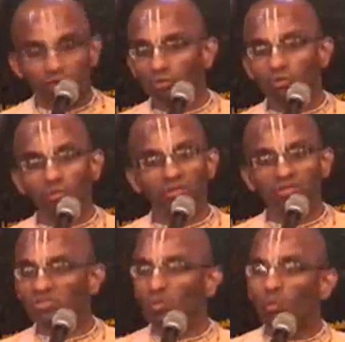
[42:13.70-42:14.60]
You know, they
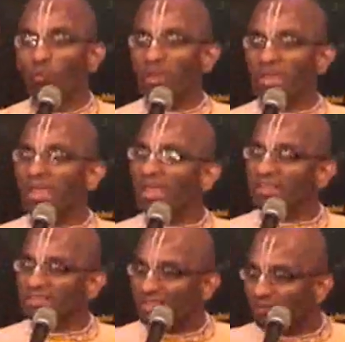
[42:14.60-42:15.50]
just
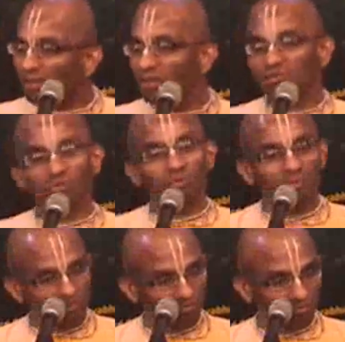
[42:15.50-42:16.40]
waste their money so
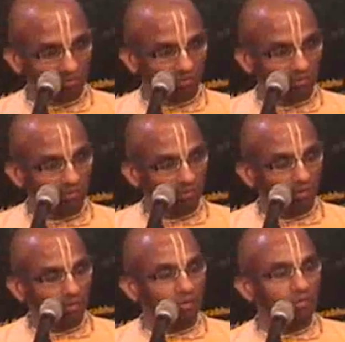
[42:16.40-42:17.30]
much.
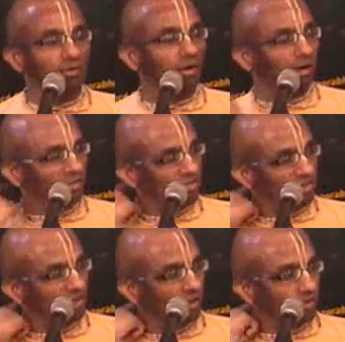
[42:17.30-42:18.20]
Now,
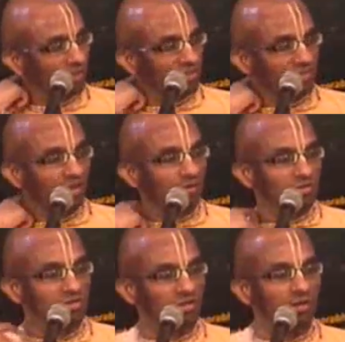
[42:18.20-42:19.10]
Russia, USSR
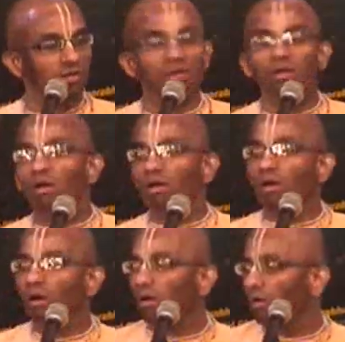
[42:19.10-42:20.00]
was the,
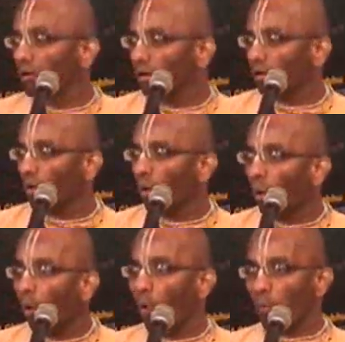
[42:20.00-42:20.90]
uh,
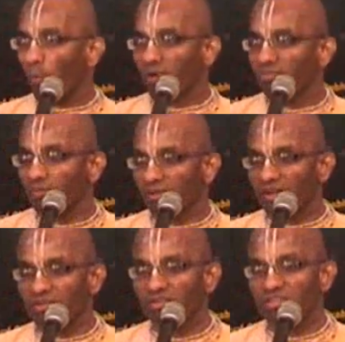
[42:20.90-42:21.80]
one of the
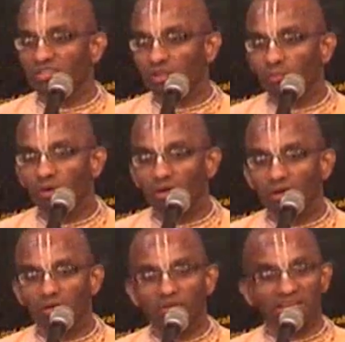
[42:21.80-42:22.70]
countries in the
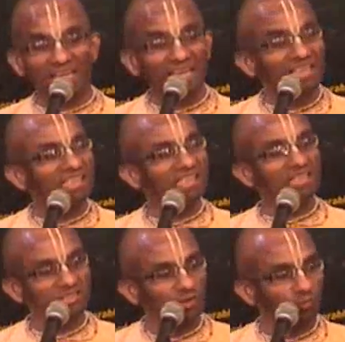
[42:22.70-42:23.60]
world where
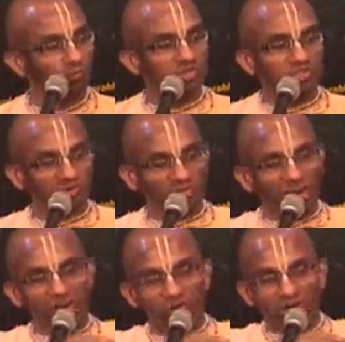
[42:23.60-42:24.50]
atheism was
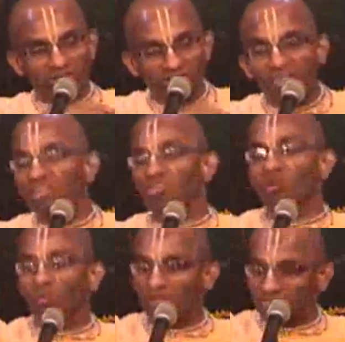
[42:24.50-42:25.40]
tried on a
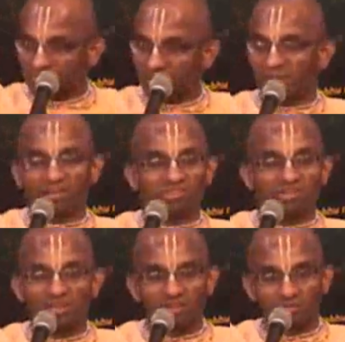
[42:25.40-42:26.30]
nationwide scale. And
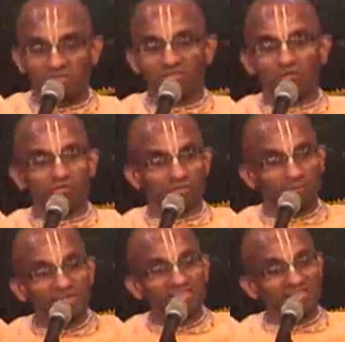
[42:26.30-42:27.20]
Russia, USSR was the
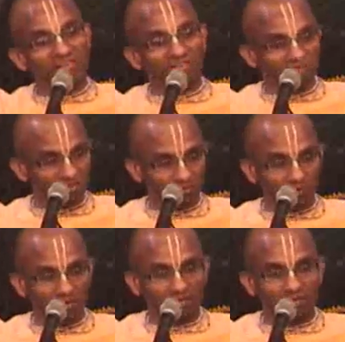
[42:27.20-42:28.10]
biggest country in the
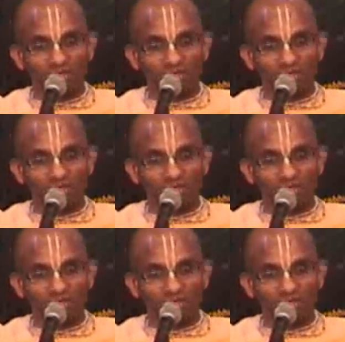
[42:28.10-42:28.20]
world.